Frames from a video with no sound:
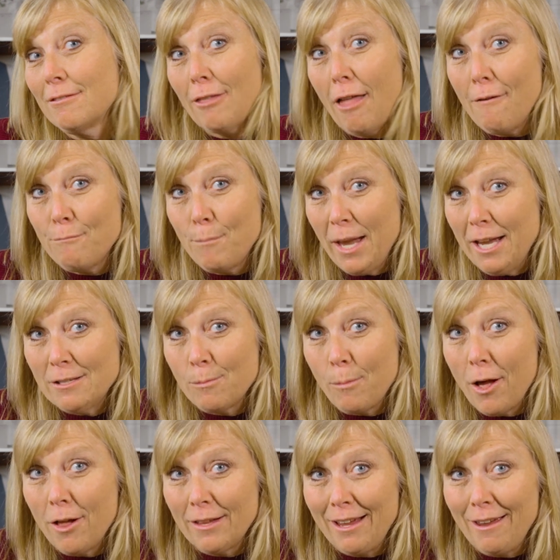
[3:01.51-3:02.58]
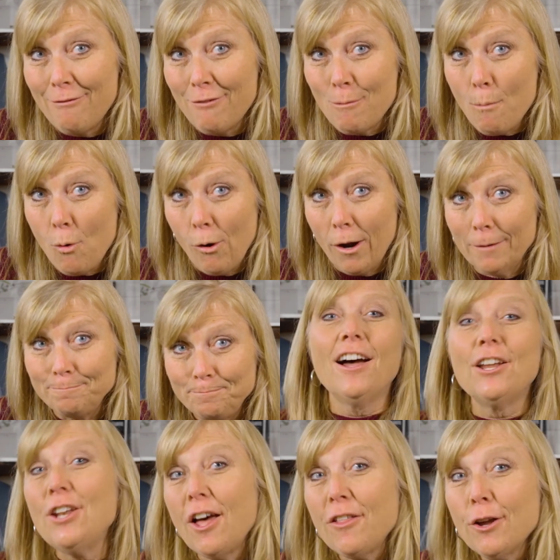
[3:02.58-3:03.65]
love baseball even more.
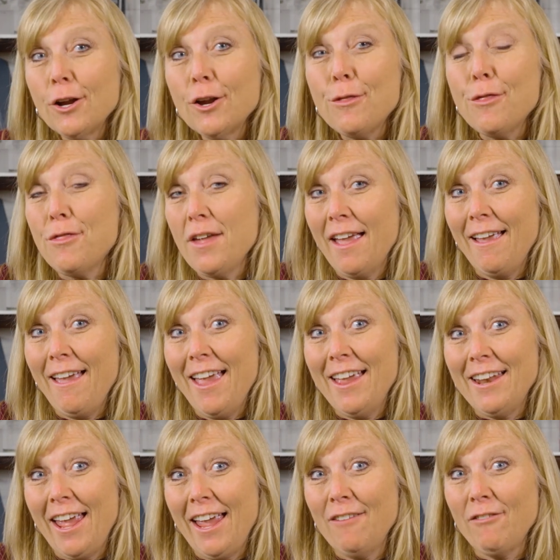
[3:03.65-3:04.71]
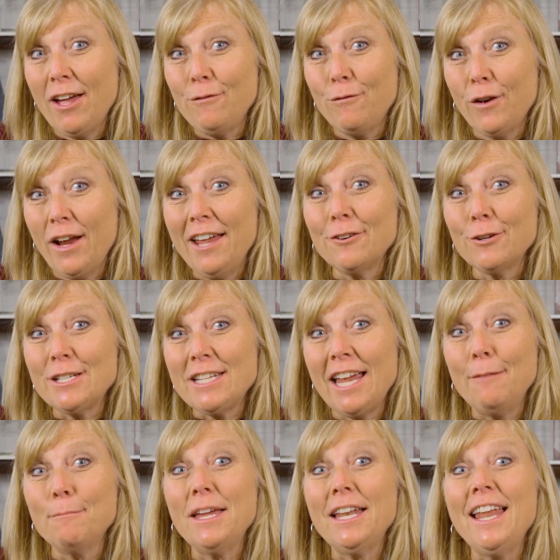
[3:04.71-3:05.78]
Another thing in Avon for
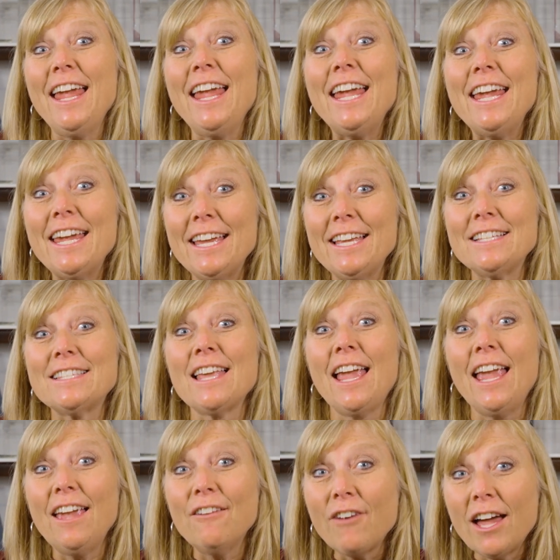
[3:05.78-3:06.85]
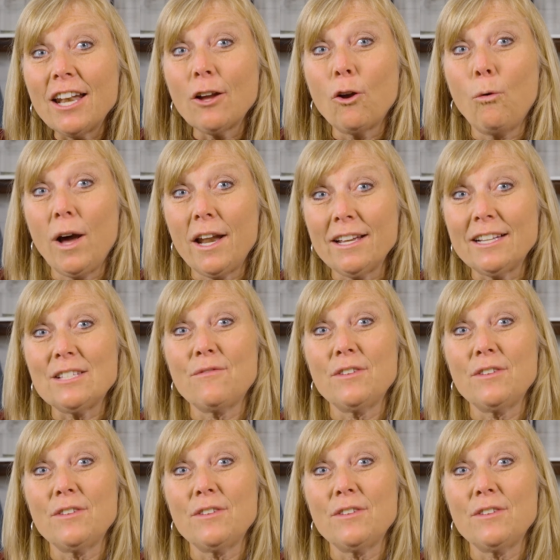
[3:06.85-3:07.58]
entertainment is the Avon Aquatics